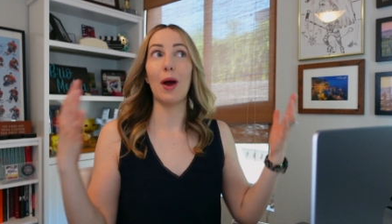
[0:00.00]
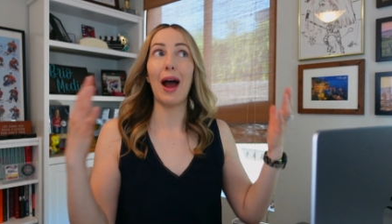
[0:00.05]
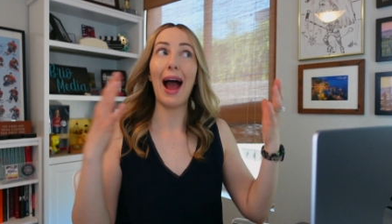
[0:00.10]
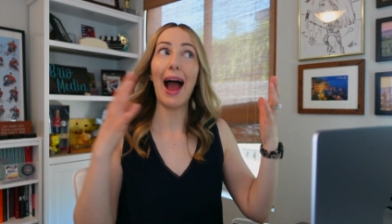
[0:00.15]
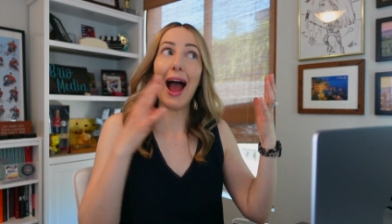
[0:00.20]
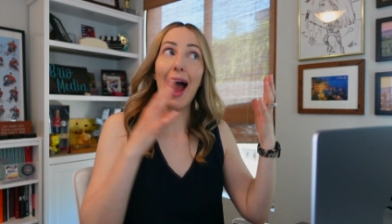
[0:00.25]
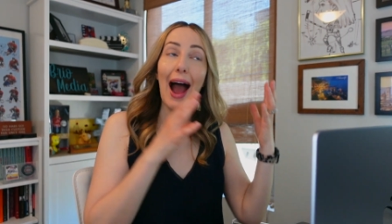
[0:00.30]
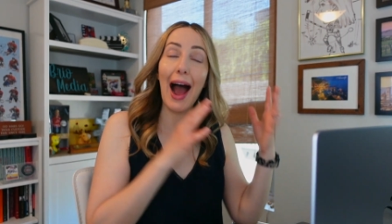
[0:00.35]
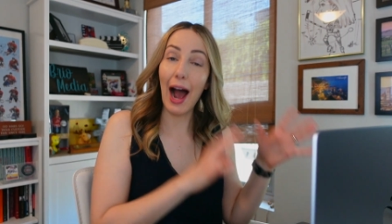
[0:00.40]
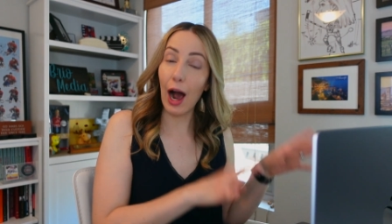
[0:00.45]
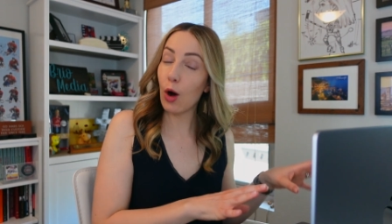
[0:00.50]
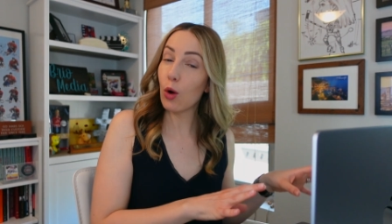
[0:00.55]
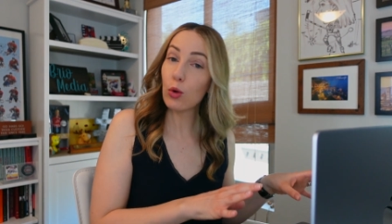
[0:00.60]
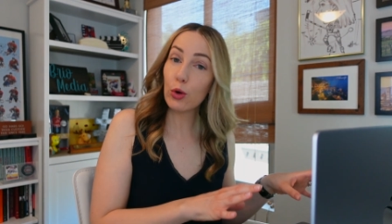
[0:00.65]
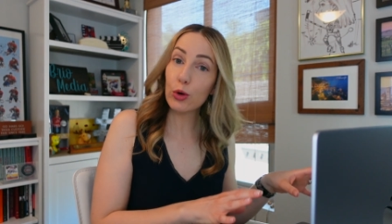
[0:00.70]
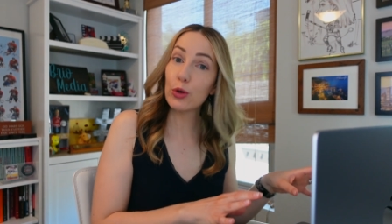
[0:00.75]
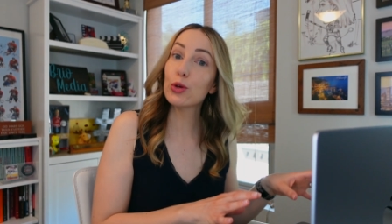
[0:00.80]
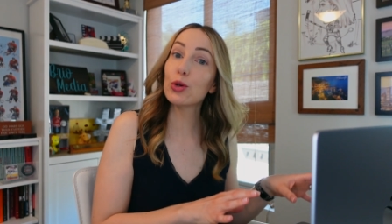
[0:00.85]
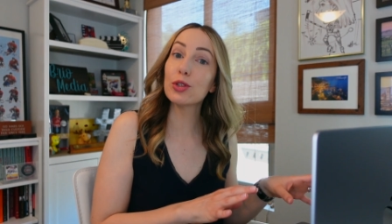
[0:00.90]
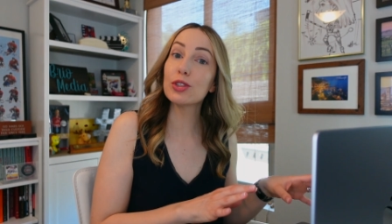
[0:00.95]
how
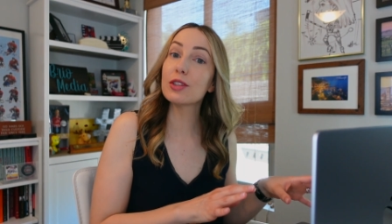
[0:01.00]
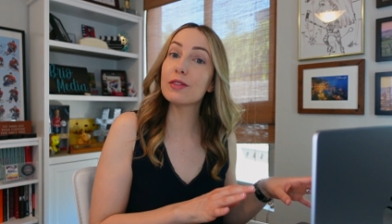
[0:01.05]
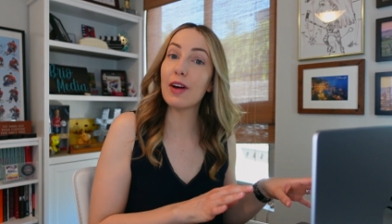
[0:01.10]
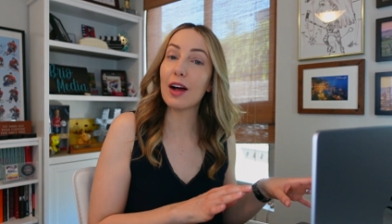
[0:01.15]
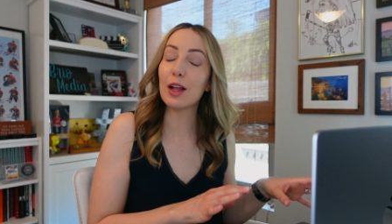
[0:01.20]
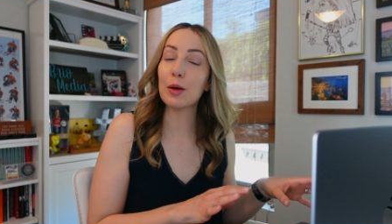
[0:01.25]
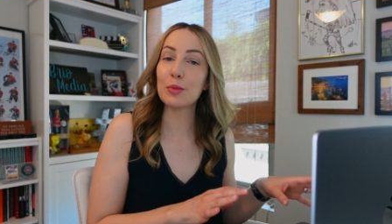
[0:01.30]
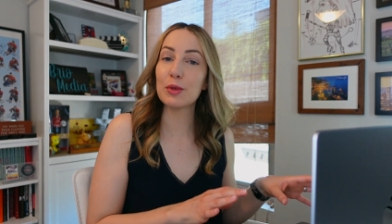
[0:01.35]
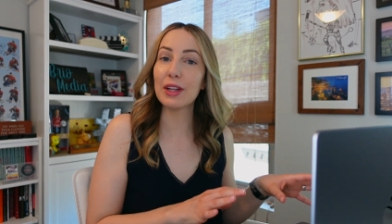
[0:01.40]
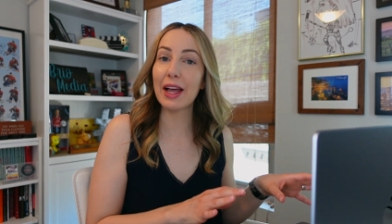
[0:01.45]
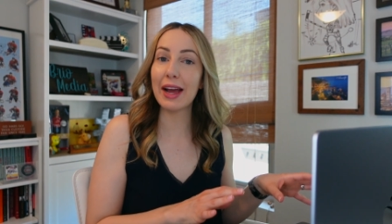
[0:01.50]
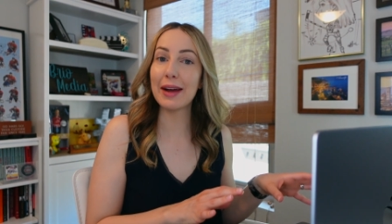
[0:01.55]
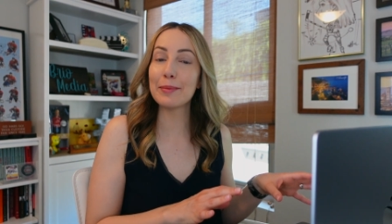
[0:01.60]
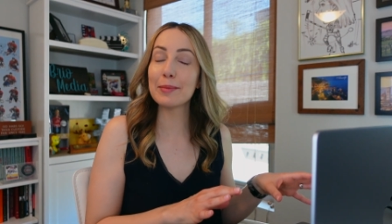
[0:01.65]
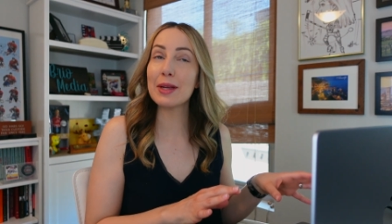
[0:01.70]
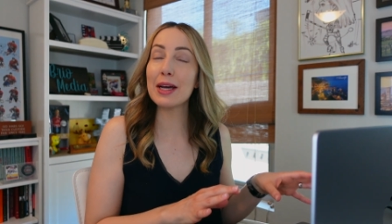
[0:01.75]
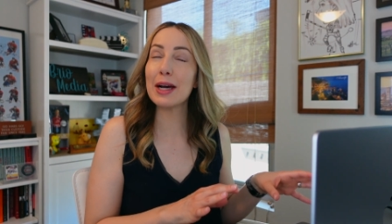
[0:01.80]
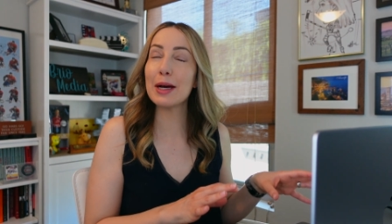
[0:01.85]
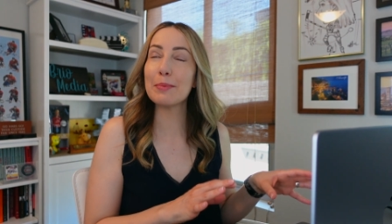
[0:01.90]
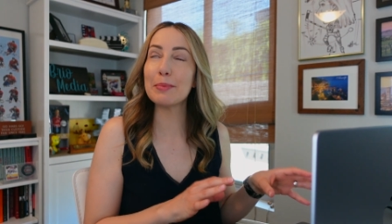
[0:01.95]
Google developed
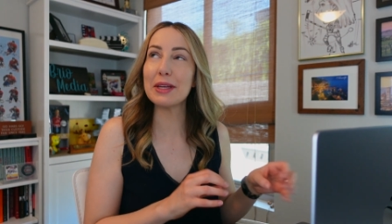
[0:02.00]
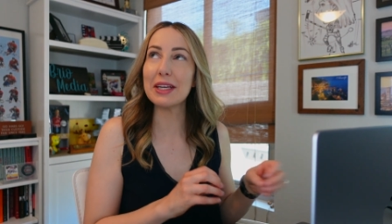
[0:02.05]
LaMDA,